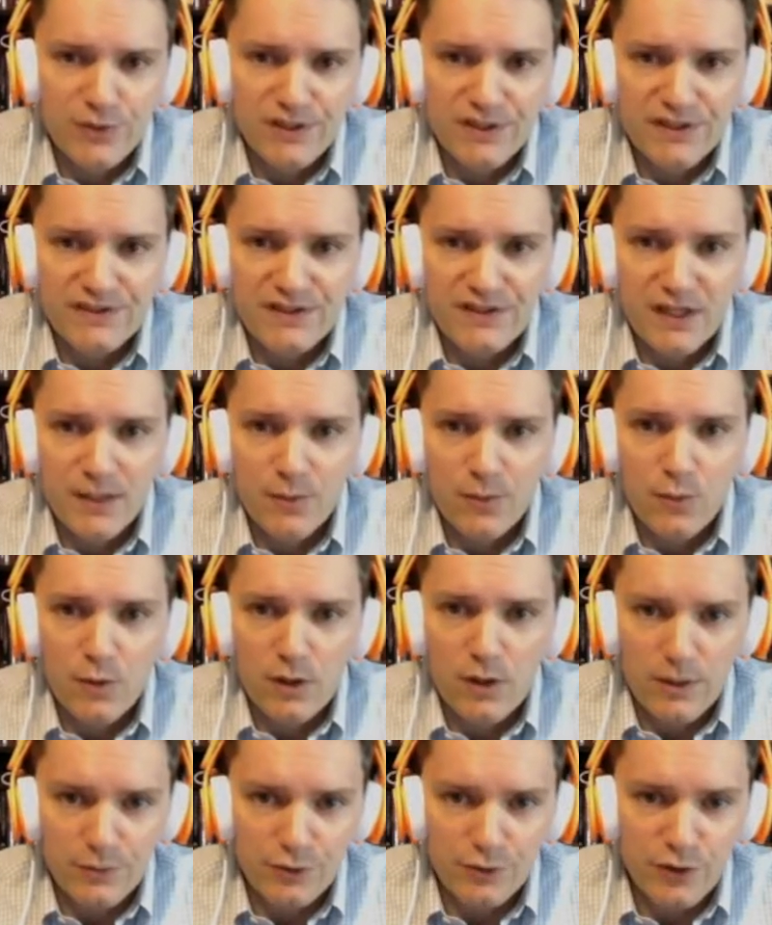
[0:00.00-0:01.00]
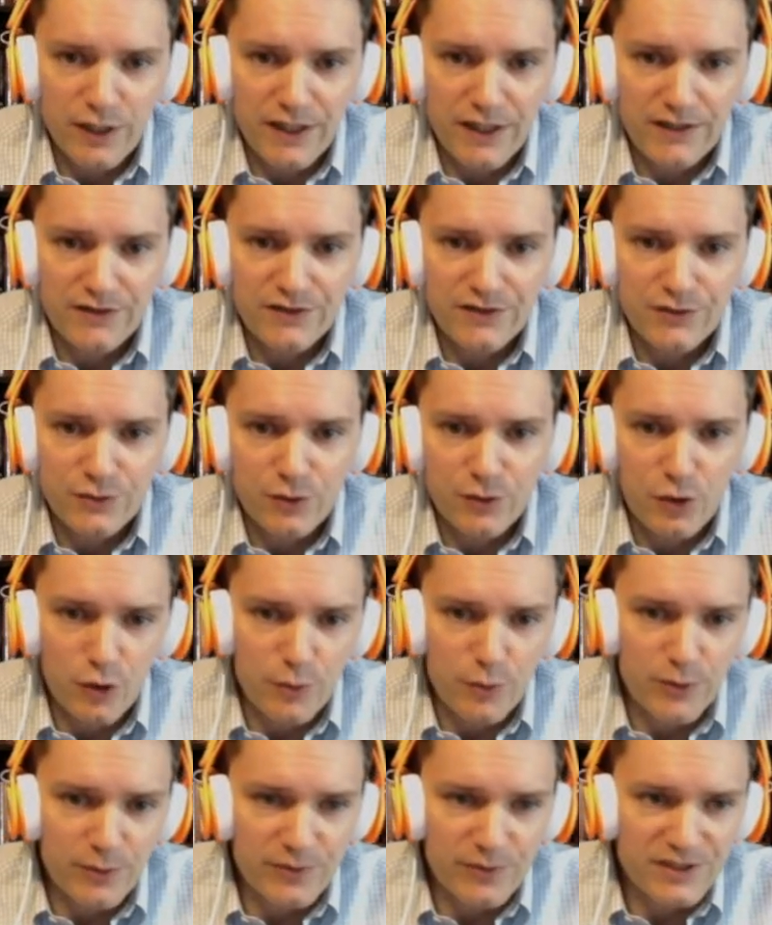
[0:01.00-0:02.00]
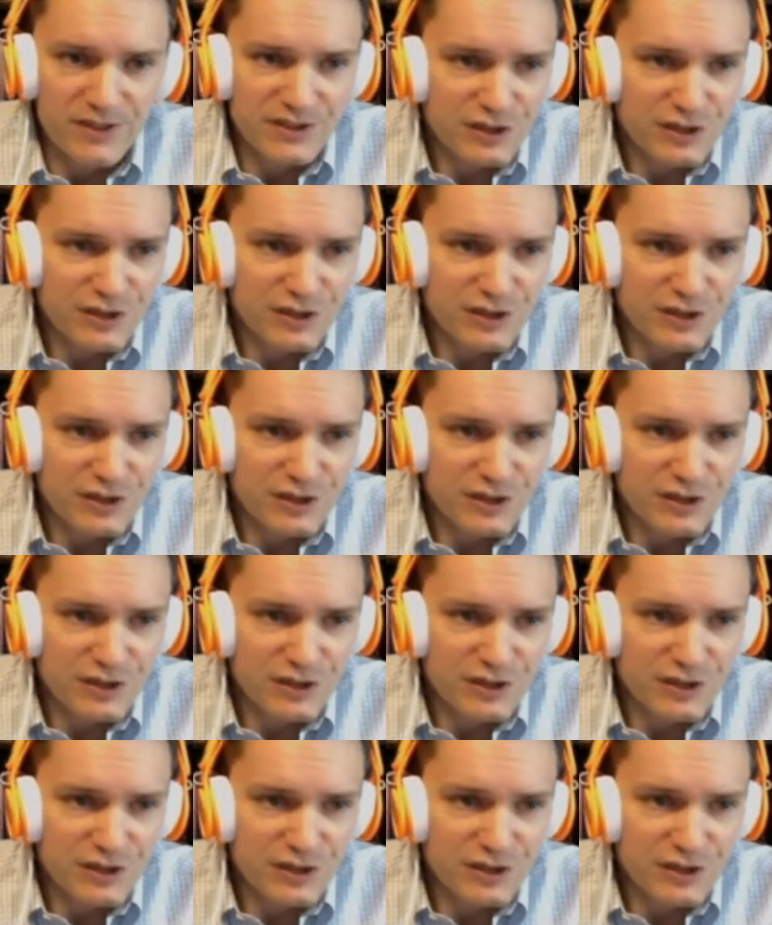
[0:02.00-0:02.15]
these up while I'll open up these